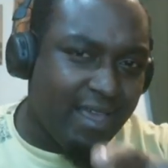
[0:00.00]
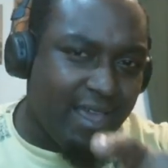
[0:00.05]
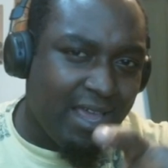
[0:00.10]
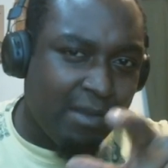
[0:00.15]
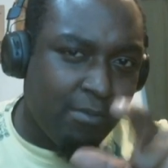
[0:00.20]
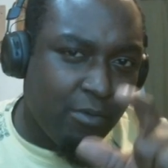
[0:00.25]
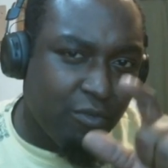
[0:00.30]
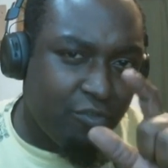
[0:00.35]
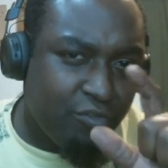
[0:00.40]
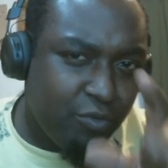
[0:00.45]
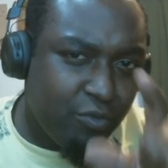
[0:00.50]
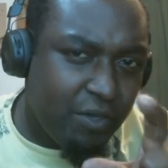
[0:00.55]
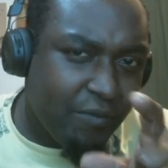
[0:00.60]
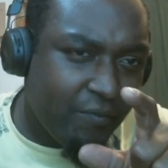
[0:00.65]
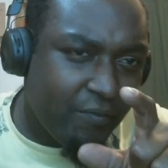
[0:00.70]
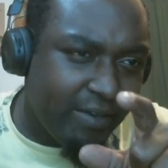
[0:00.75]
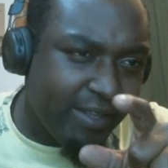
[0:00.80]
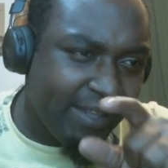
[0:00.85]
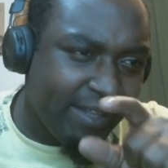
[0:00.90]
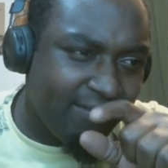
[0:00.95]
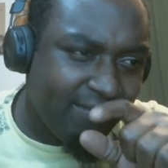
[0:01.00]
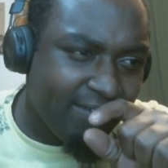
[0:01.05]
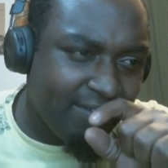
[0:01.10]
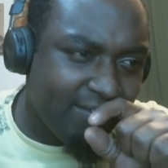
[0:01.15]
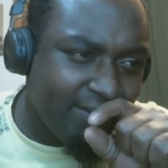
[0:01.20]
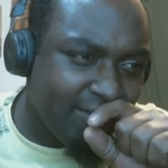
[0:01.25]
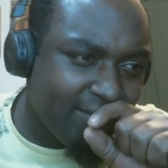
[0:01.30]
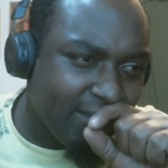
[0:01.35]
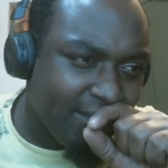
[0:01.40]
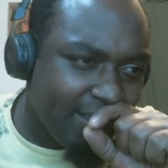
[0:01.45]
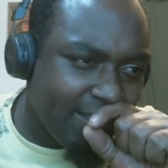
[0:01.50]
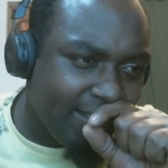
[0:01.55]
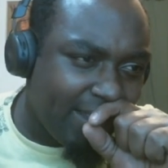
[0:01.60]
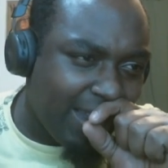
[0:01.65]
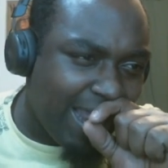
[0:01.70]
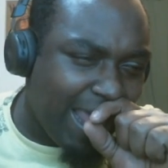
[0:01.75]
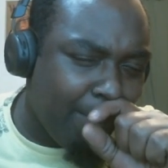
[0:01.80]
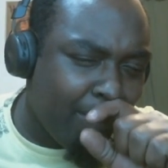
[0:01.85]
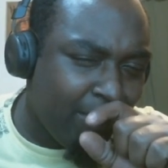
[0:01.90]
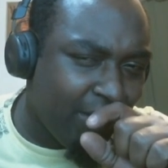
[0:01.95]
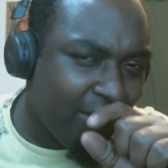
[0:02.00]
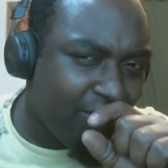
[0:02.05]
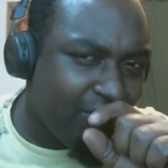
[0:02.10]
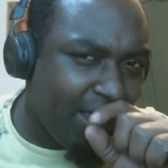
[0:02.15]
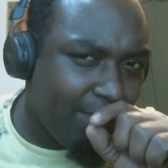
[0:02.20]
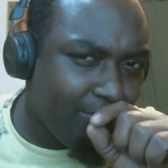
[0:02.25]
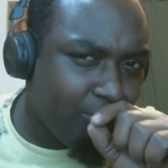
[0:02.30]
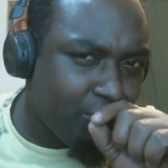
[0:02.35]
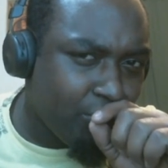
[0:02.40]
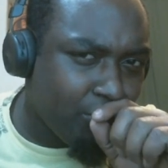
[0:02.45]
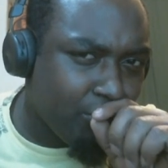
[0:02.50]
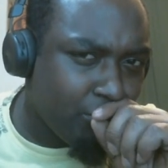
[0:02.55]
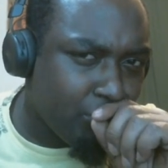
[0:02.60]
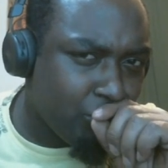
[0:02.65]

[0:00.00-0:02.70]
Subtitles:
and a multitude of different instances that happened in the chapter.